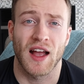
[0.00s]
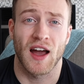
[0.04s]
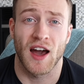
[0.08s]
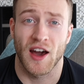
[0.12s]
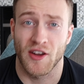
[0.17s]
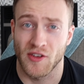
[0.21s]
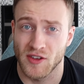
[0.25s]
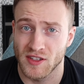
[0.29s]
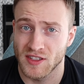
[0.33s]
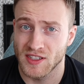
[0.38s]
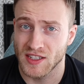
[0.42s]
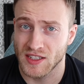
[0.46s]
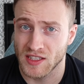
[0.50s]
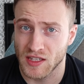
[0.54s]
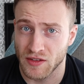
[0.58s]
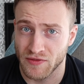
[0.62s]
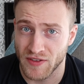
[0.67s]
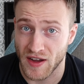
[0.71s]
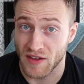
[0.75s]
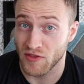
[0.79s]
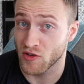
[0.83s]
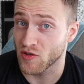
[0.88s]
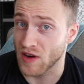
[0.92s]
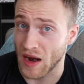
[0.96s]

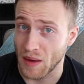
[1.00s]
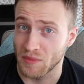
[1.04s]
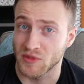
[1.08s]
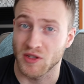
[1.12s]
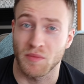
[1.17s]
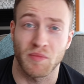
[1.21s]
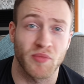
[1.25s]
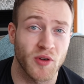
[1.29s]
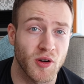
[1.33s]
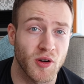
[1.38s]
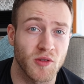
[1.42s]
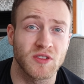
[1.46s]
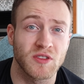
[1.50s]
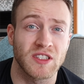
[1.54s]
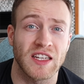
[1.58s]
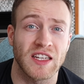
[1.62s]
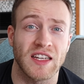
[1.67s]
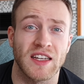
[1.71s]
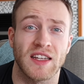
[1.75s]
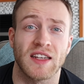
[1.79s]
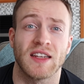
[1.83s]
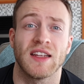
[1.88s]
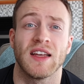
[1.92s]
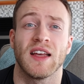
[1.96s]
165 grams of
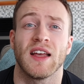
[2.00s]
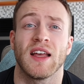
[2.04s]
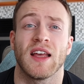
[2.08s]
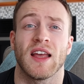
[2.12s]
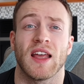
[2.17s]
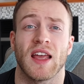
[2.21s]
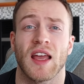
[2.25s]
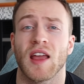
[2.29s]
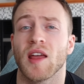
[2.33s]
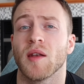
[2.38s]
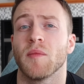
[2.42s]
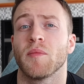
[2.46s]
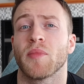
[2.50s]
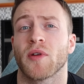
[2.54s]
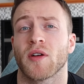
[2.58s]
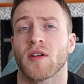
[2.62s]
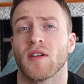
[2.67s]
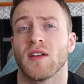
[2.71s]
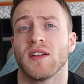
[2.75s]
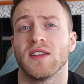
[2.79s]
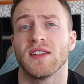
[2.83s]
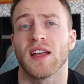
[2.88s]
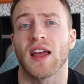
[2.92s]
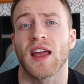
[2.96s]
protein in
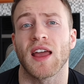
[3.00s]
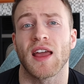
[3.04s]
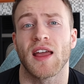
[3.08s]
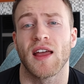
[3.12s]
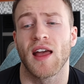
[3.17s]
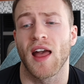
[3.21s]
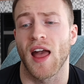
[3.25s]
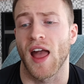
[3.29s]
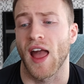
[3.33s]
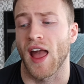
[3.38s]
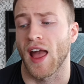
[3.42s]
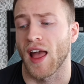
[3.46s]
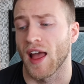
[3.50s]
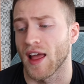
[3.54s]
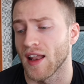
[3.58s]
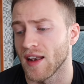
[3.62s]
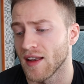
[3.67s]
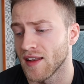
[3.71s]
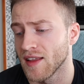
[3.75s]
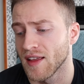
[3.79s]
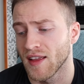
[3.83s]
per a day, and